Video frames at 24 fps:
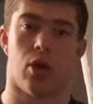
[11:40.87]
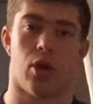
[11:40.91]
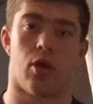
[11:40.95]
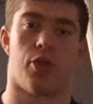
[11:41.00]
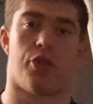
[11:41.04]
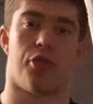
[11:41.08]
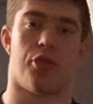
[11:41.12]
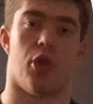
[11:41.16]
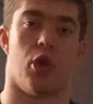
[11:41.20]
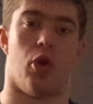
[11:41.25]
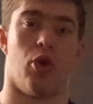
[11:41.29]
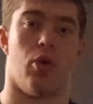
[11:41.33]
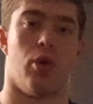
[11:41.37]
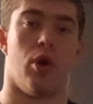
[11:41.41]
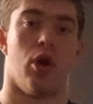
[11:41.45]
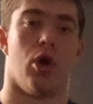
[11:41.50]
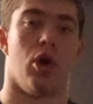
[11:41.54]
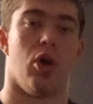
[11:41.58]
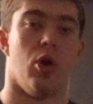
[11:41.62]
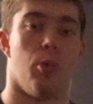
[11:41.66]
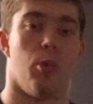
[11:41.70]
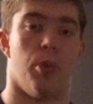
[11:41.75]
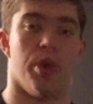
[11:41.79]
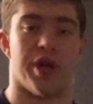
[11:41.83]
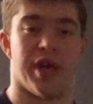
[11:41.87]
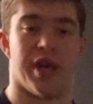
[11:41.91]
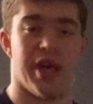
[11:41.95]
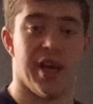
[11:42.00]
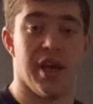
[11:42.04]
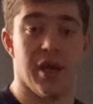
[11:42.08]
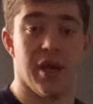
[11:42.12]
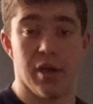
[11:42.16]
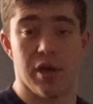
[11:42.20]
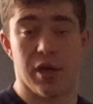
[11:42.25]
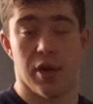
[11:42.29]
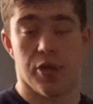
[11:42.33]
So
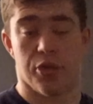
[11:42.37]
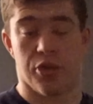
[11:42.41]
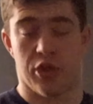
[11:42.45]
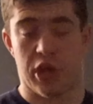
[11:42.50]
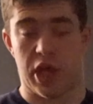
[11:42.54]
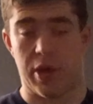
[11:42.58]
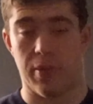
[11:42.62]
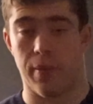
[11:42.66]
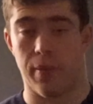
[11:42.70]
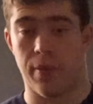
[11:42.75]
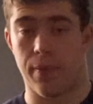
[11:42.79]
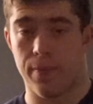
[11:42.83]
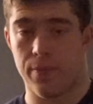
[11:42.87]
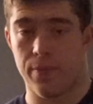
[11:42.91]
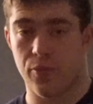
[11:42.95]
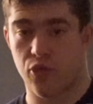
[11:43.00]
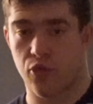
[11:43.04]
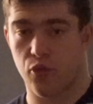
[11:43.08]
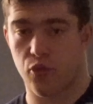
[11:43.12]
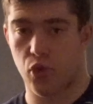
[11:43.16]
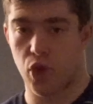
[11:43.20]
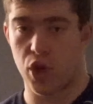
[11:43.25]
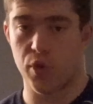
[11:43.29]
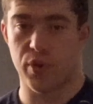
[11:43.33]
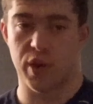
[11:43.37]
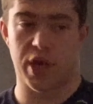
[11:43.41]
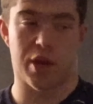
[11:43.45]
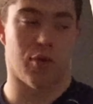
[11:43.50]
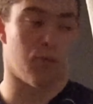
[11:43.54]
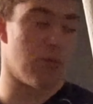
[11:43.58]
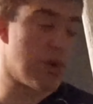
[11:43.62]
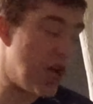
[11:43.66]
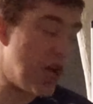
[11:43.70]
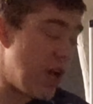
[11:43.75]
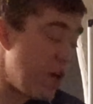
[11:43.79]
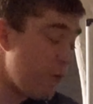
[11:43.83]
within the same 3-week
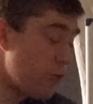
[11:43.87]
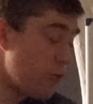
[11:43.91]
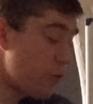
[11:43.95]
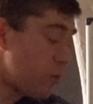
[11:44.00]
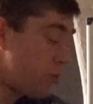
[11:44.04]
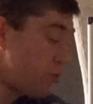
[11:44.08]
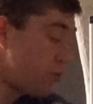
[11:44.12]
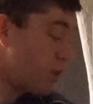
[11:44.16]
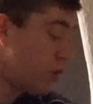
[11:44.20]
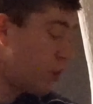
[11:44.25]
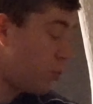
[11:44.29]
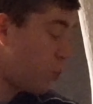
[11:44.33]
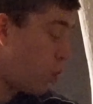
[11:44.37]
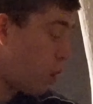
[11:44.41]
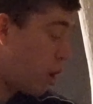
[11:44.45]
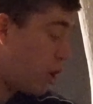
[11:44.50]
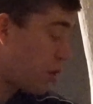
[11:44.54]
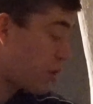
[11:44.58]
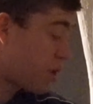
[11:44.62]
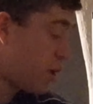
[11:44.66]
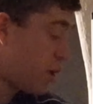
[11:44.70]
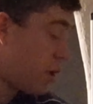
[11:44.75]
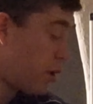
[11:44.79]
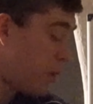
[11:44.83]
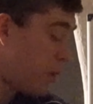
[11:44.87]
waves, we want